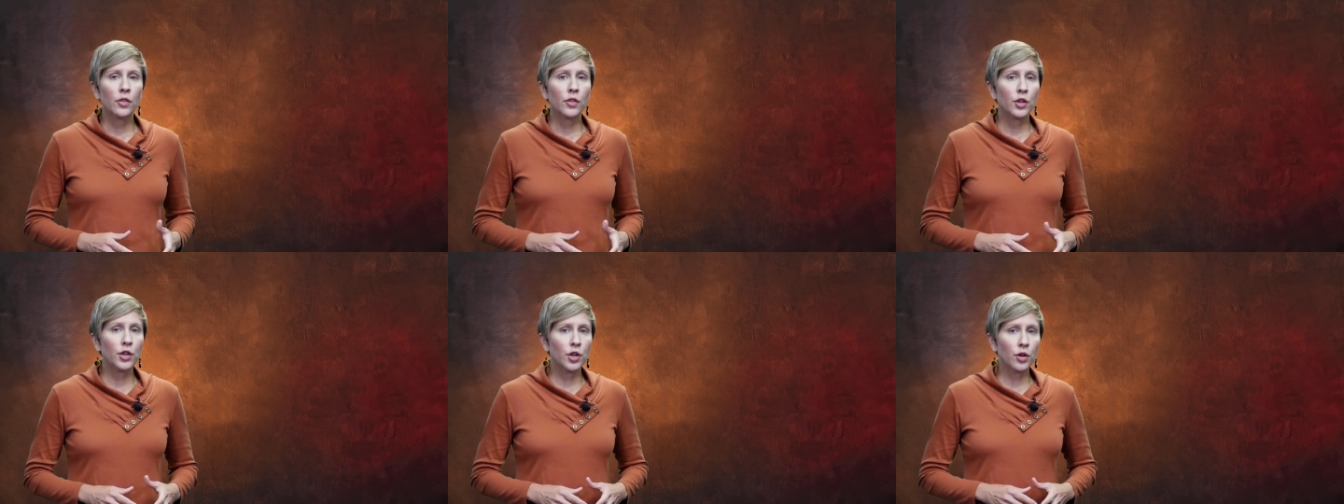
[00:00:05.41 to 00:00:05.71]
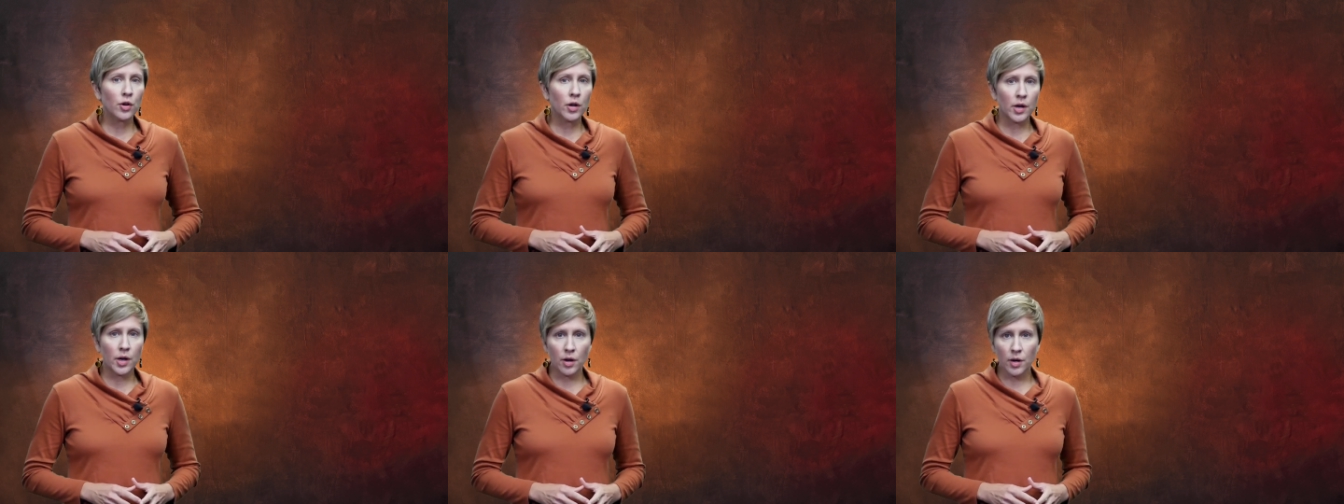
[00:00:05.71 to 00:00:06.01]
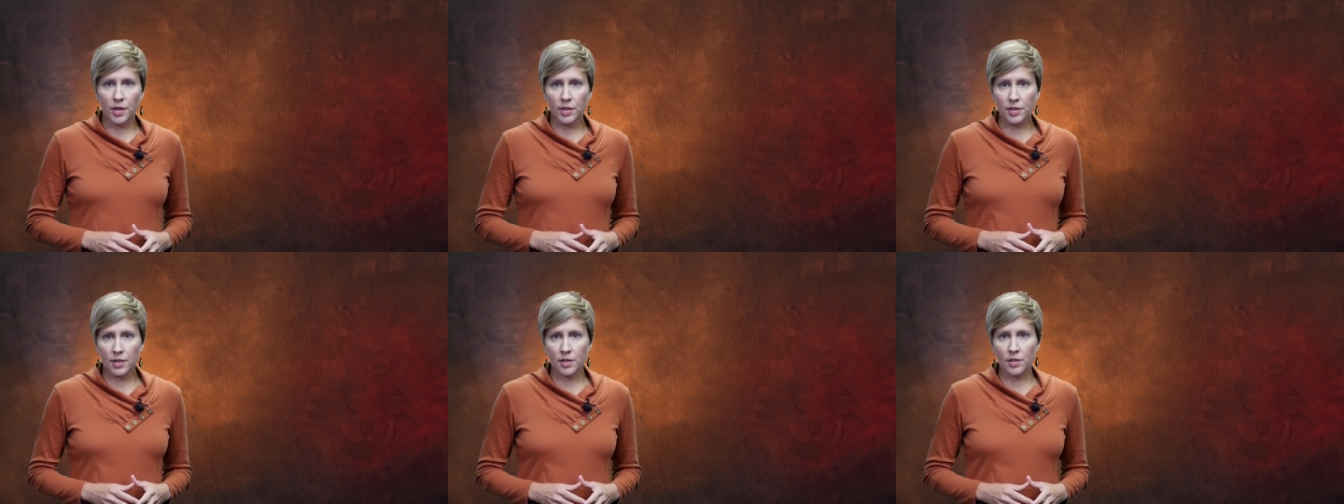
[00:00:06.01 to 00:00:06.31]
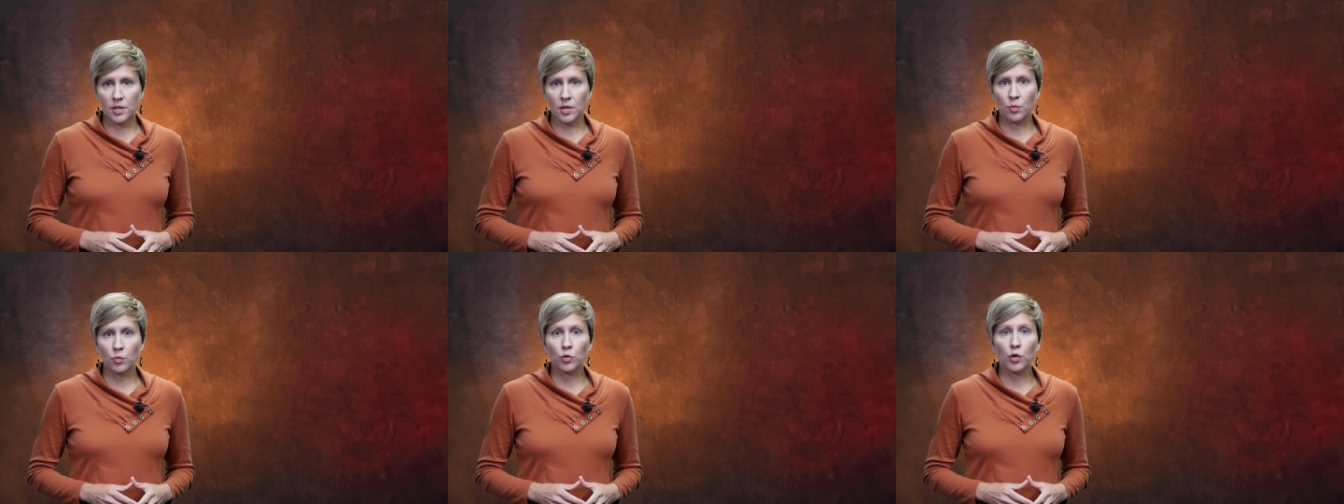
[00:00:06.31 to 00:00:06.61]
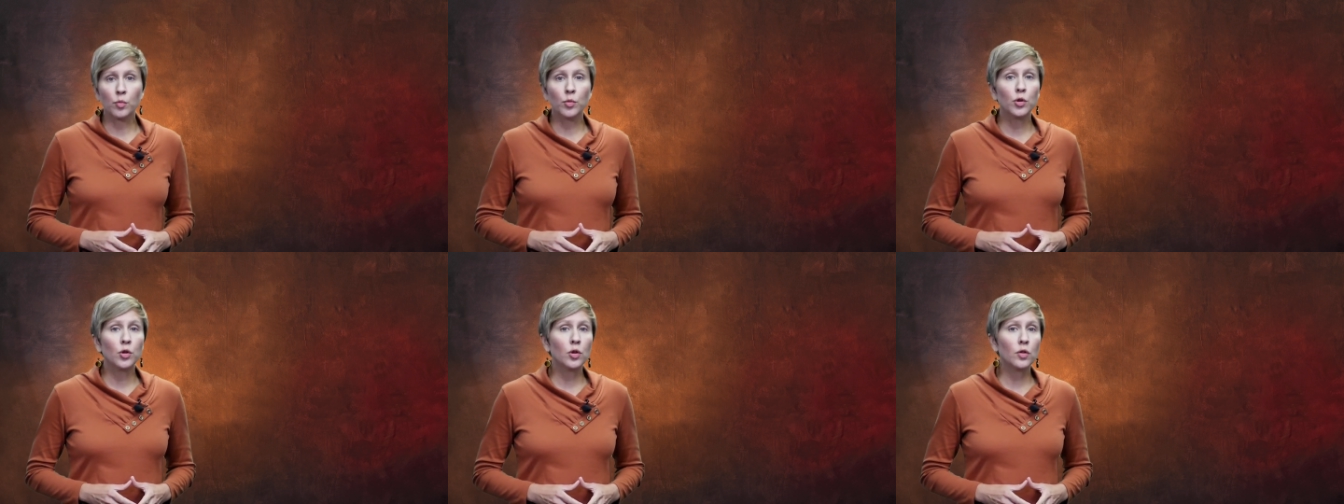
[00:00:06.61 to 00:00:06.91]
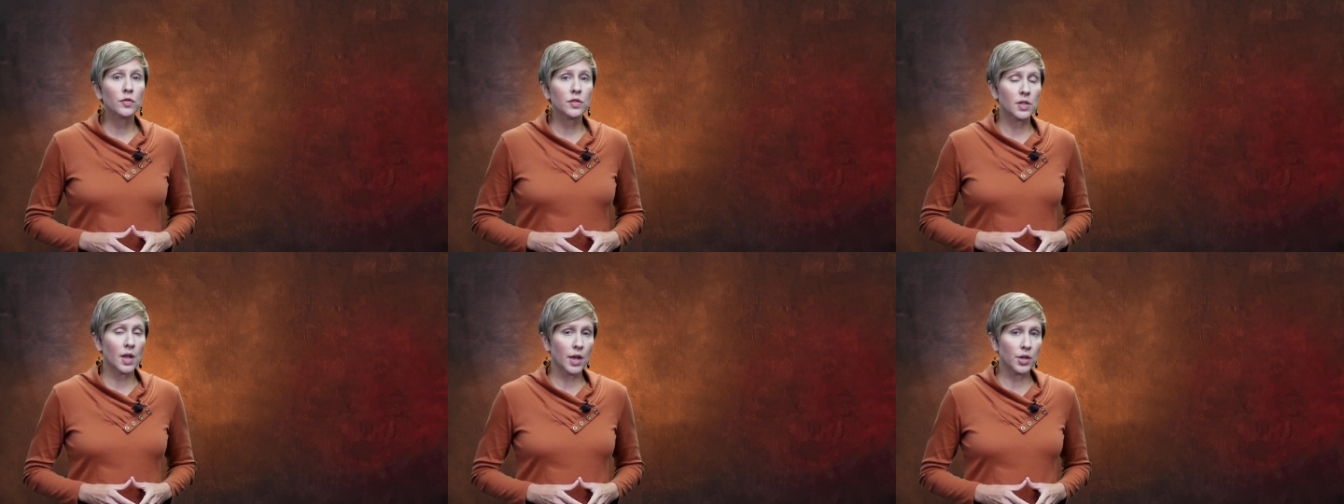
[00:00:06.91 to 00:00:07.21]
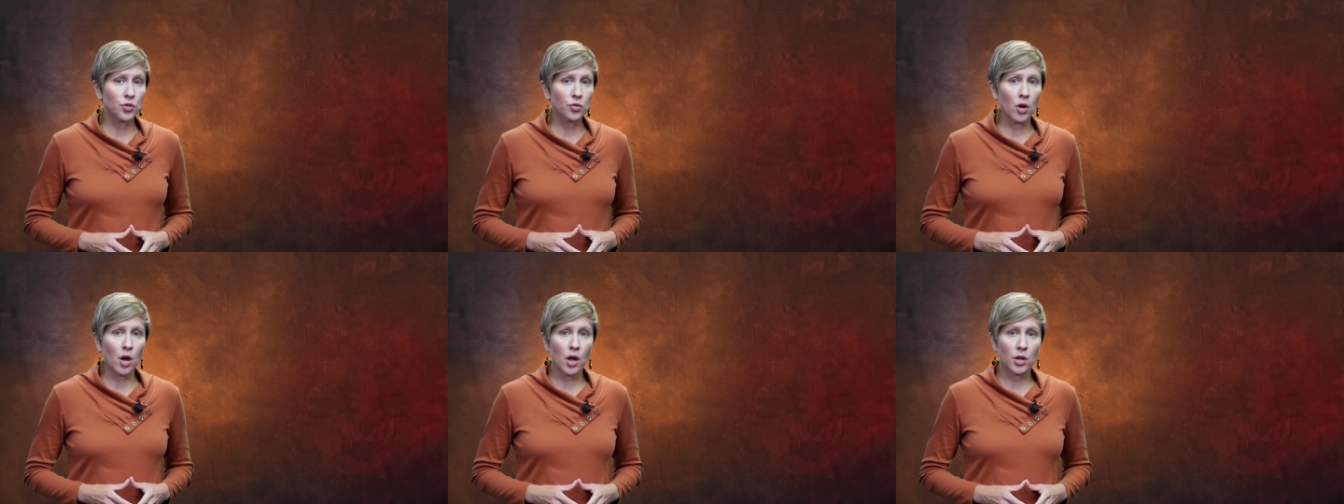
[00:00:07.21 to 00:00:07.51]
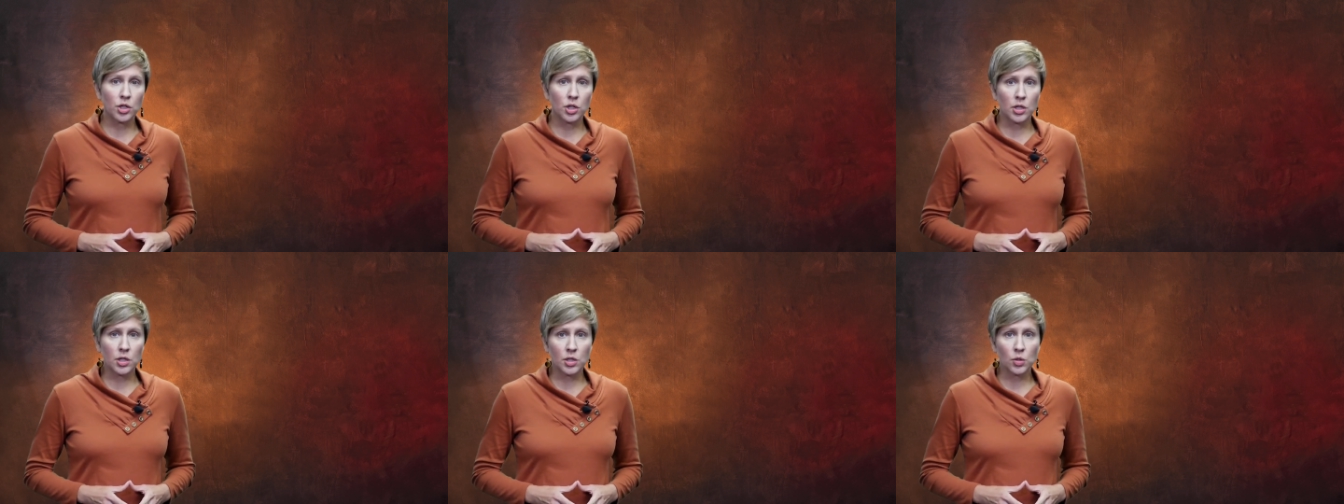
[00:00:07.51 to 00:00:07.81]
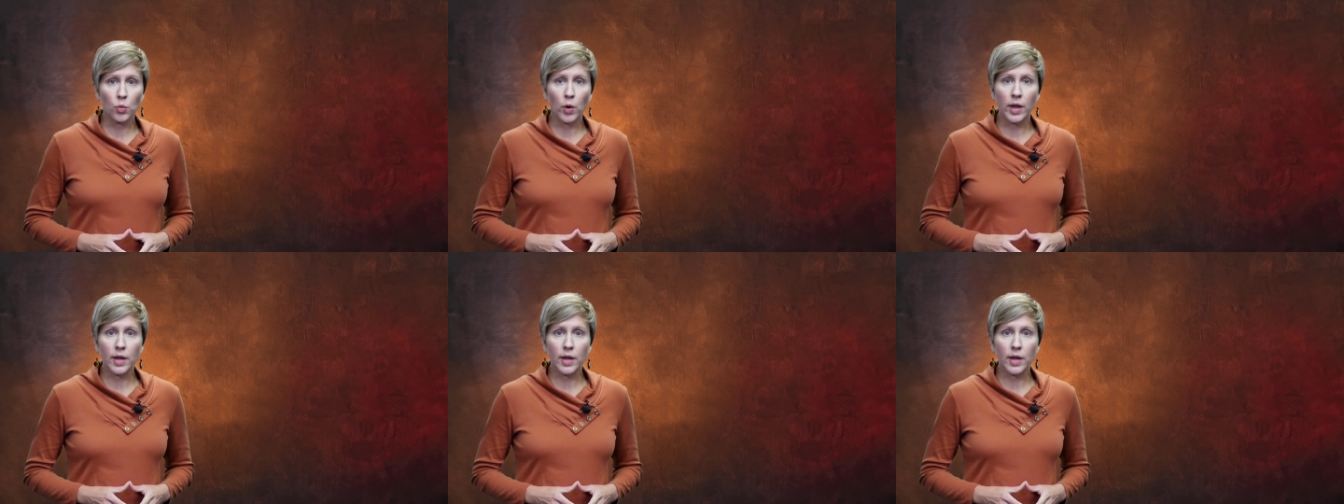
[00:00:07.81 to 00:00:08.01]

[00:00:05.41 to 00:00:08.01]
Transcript: The urinary system removes nitrogenous